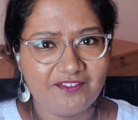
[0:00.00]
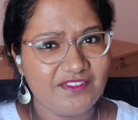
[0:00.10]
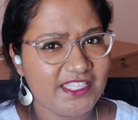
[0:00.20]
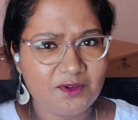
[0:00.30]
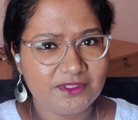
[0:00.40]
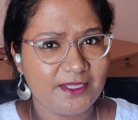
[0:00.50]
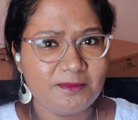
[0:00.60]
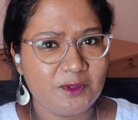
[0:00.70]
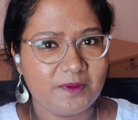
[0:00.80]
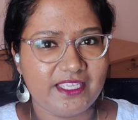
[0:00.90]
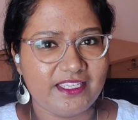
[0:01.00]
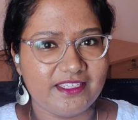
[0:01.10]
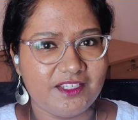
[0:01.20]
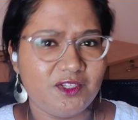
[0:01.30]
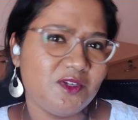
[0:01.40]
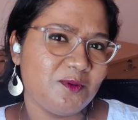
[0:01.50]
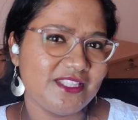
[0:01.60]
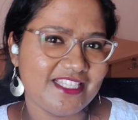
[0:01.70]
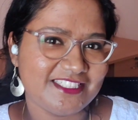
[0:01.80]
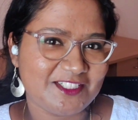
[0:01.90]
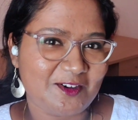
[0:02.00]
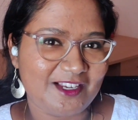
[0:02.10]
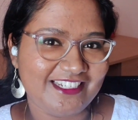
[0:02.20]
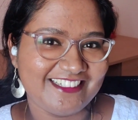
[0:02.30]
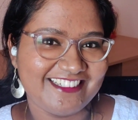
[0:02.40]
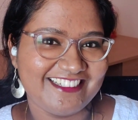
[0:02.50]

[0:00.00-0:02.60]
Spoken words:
without them knowing, do you know what that's called?